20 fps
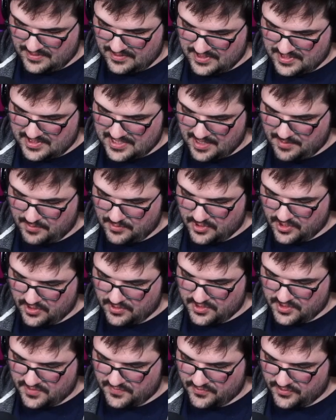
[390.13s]
And the same
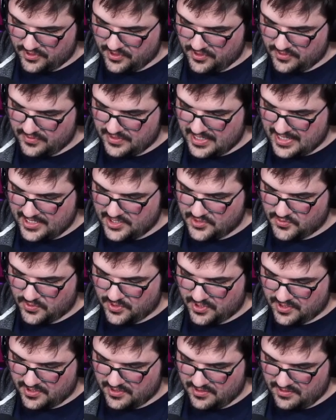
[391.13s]
goes for the edge
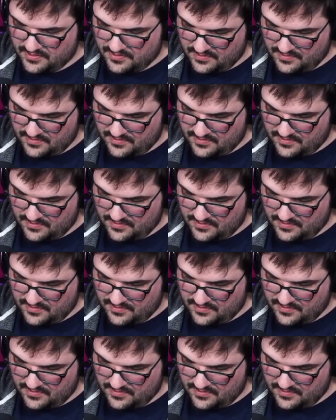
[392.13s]
work.